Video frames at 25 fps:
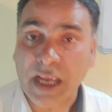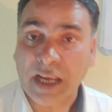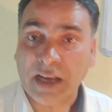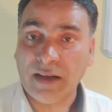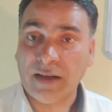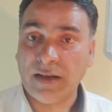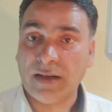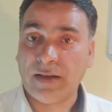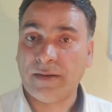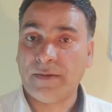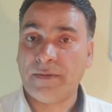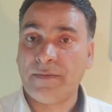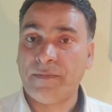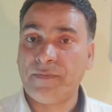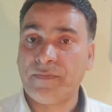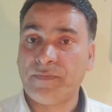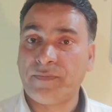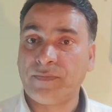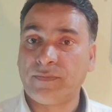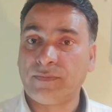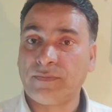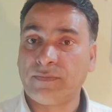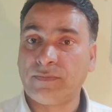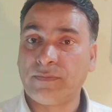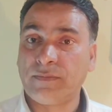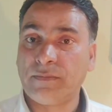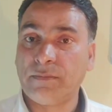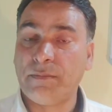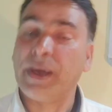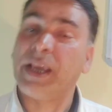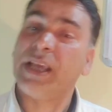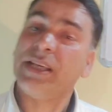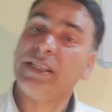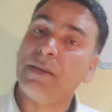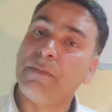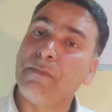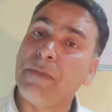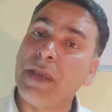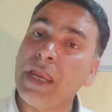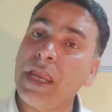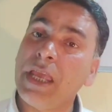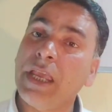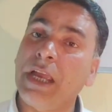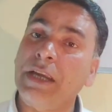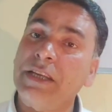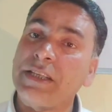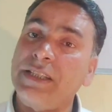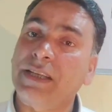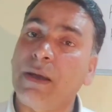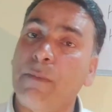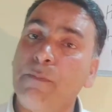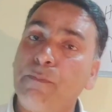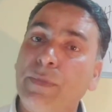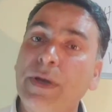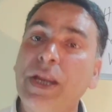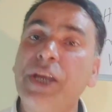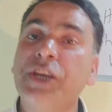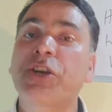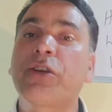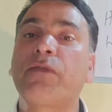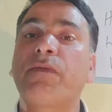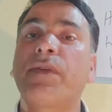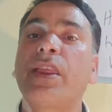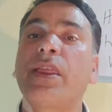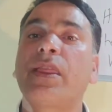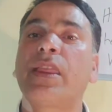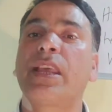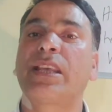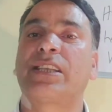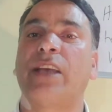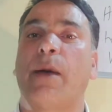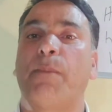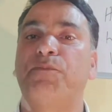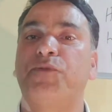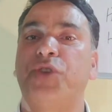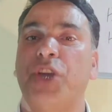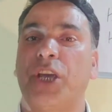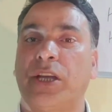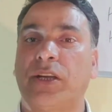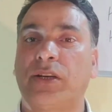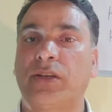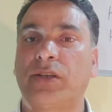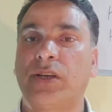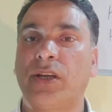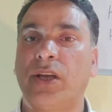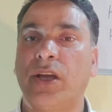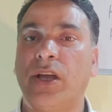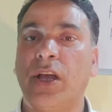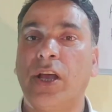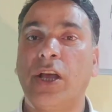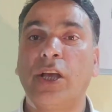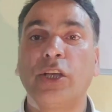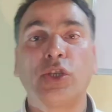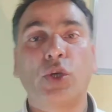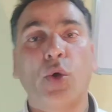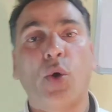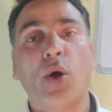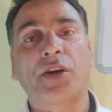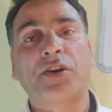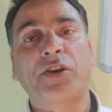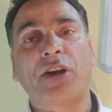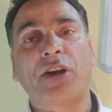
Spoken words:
meaning, because the meaning gets completed within the subject.